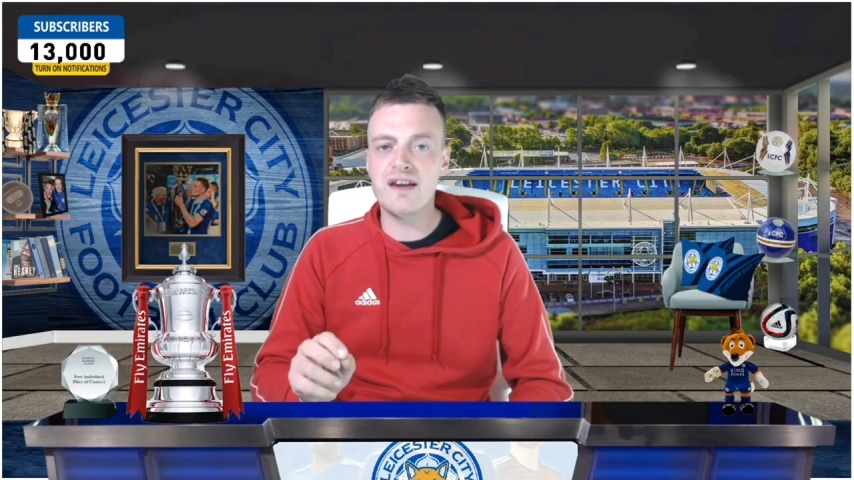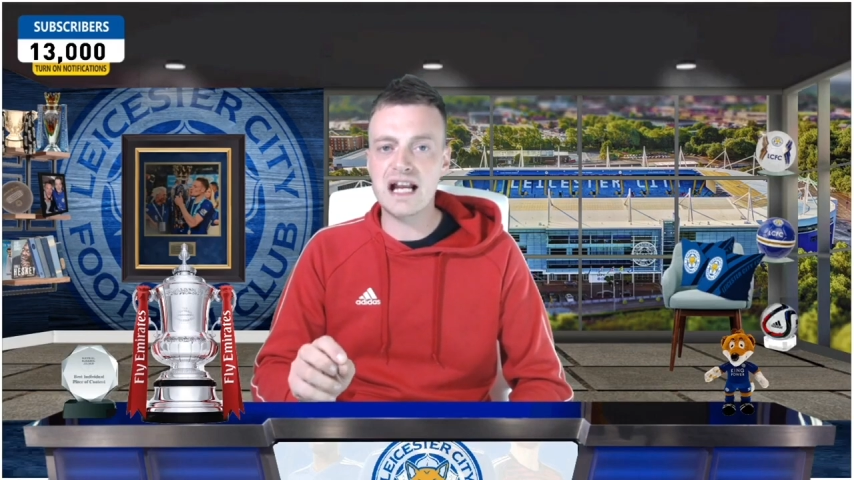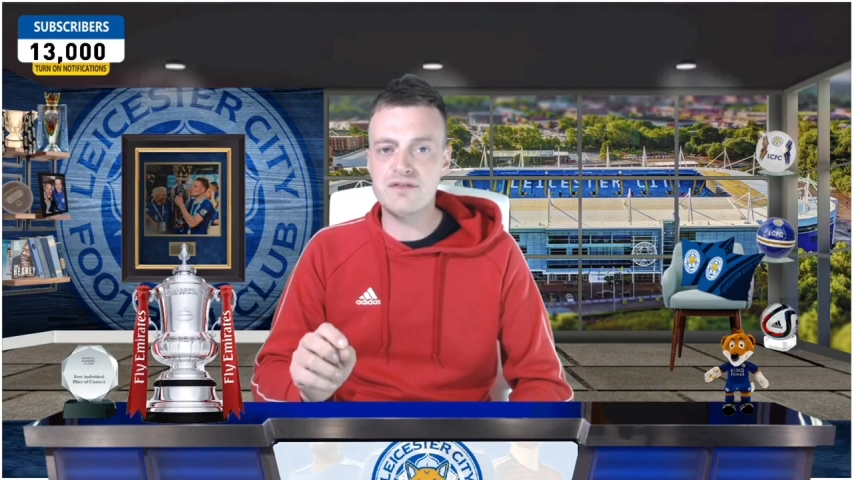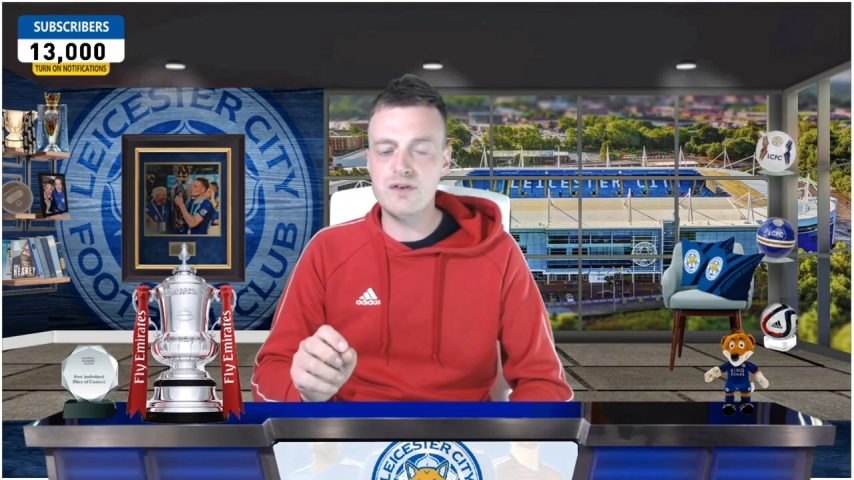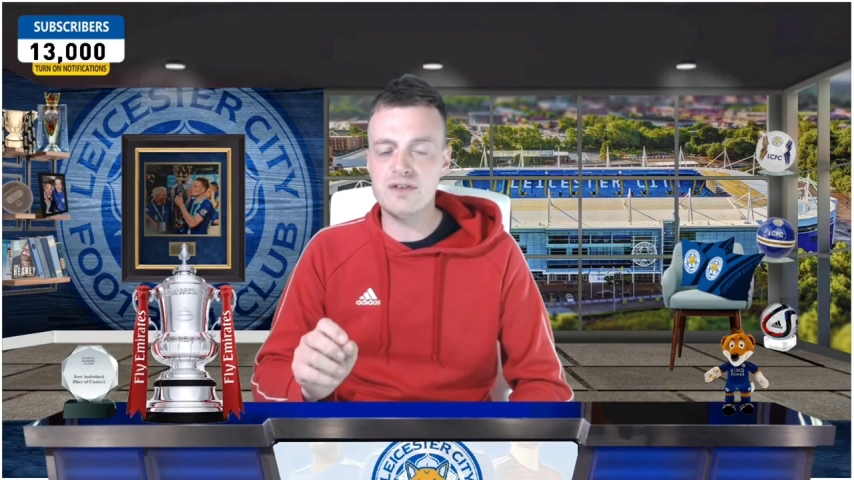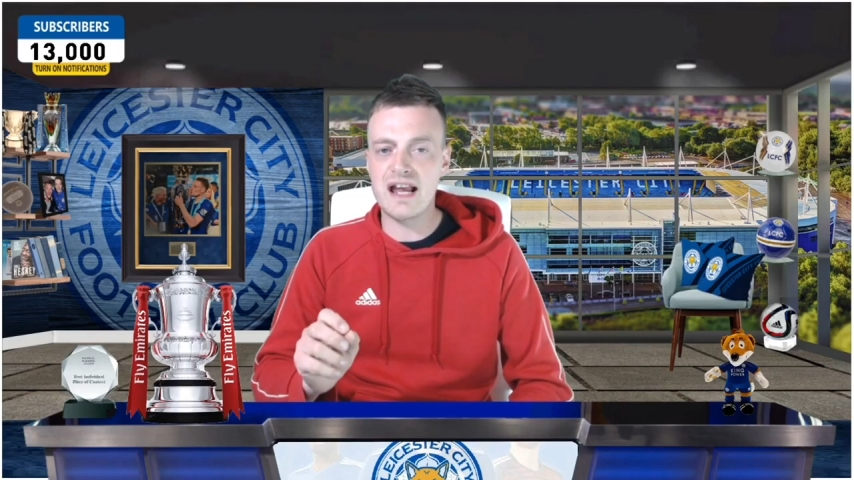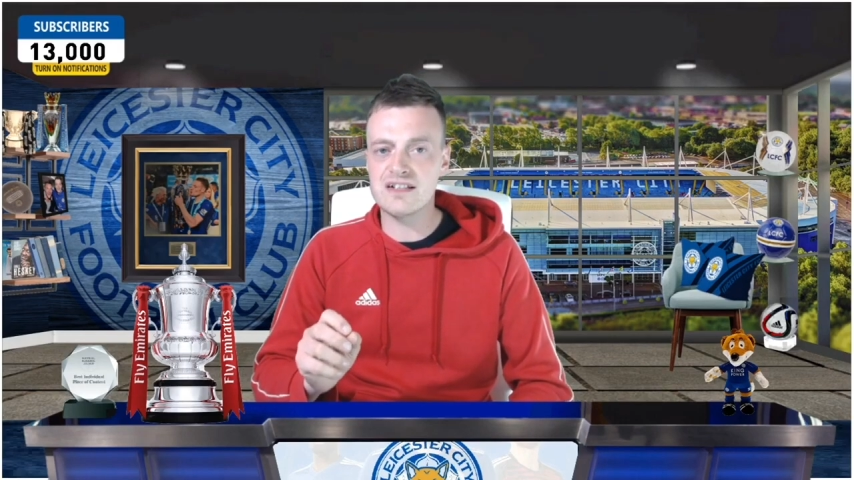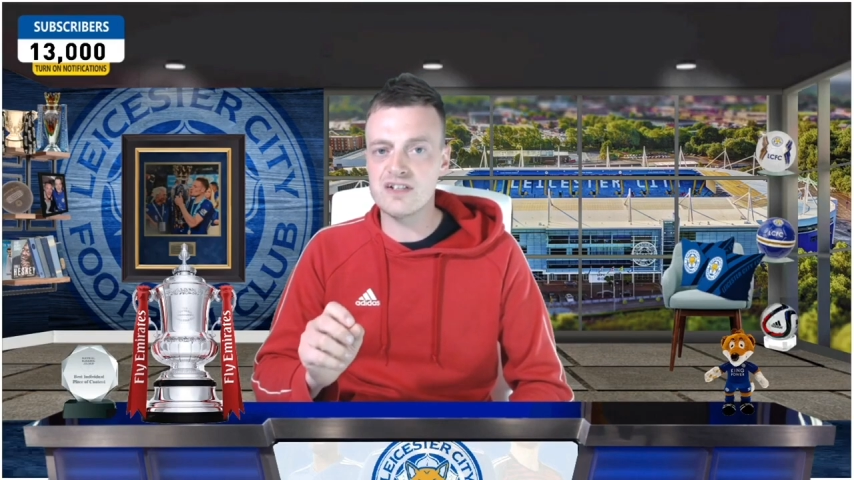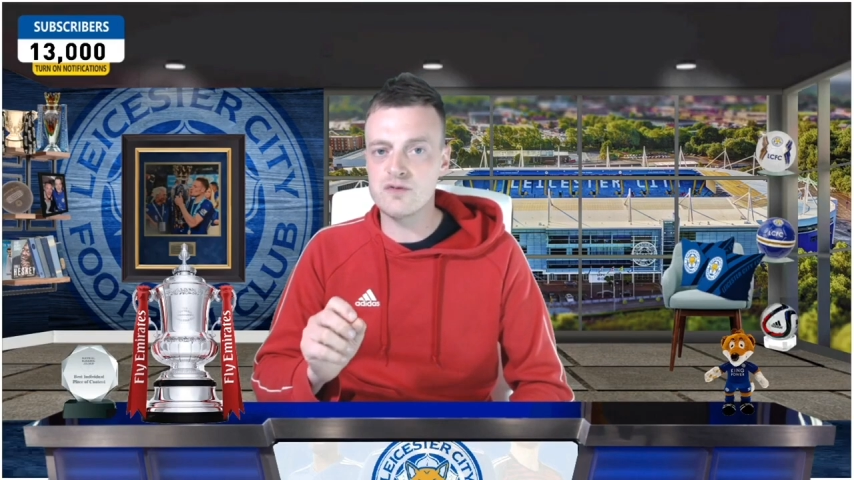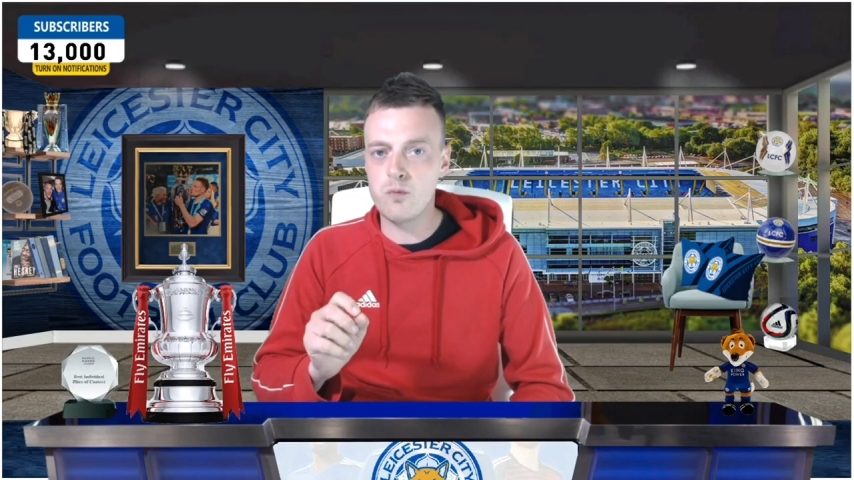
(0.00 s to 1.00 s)
next few days
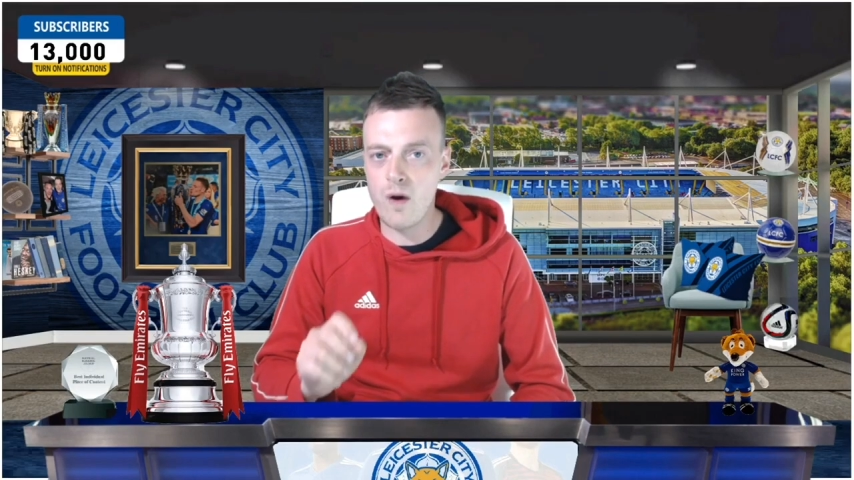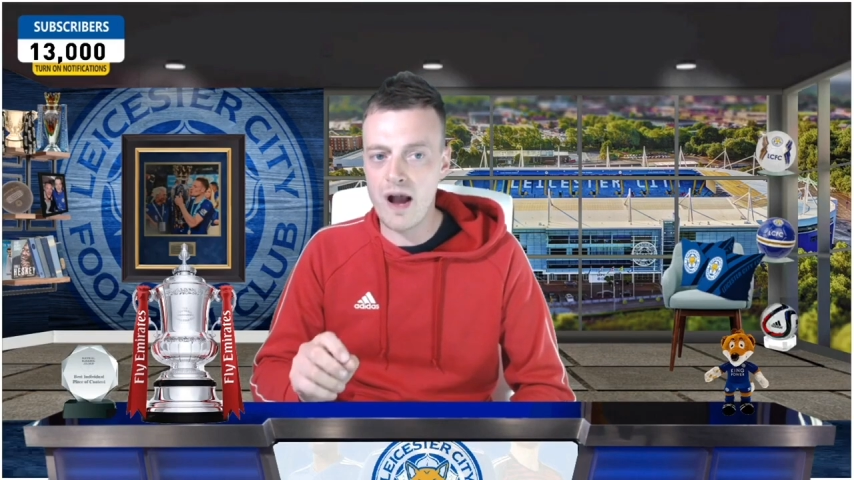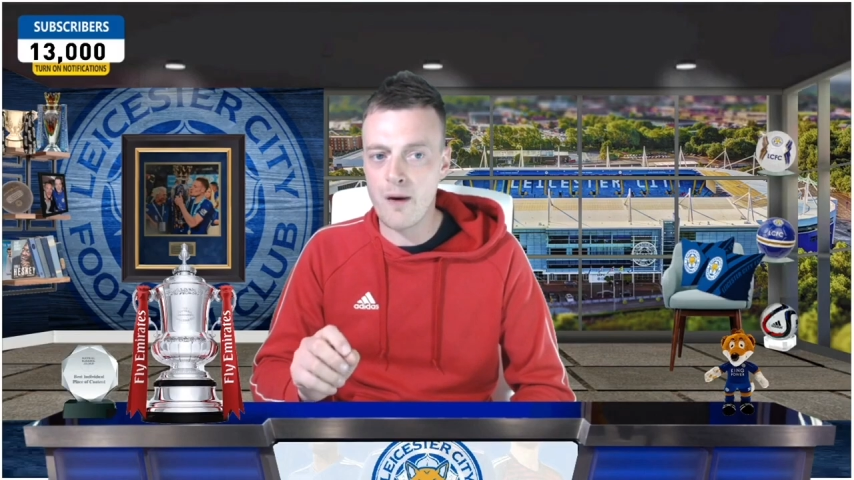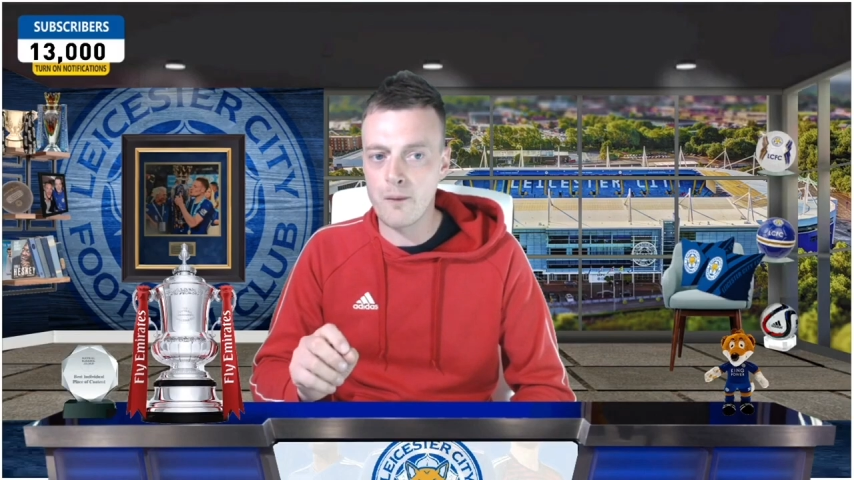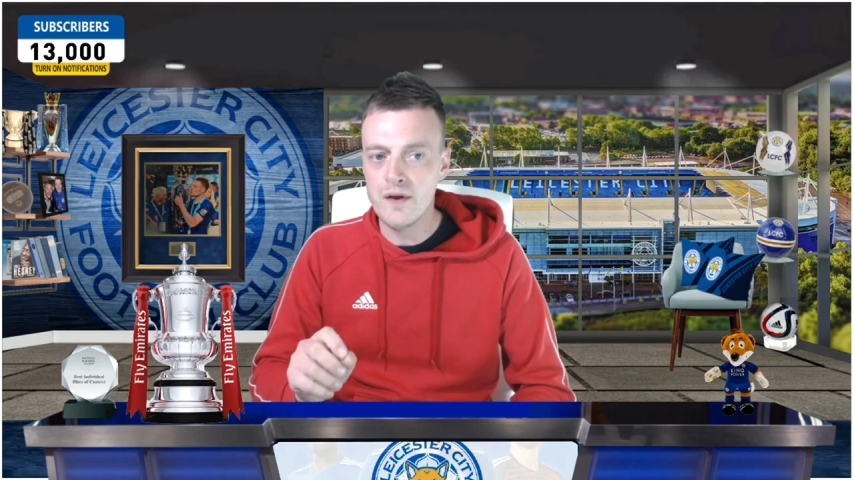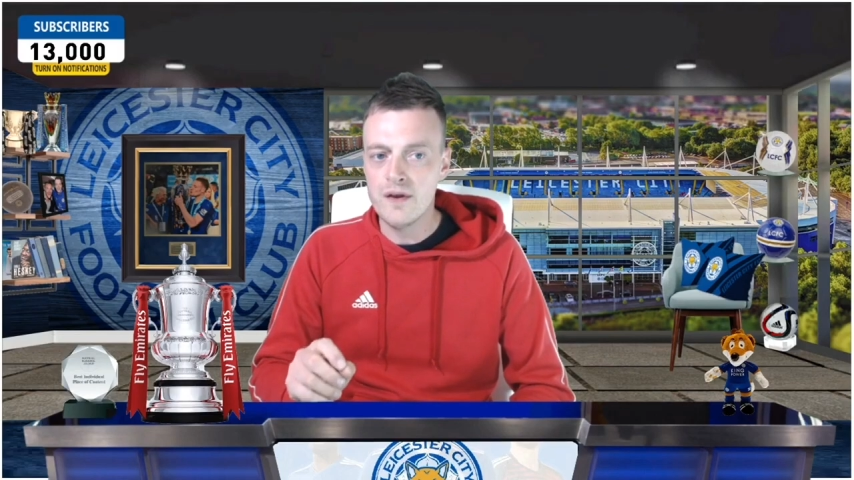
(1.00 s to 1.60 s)
as well.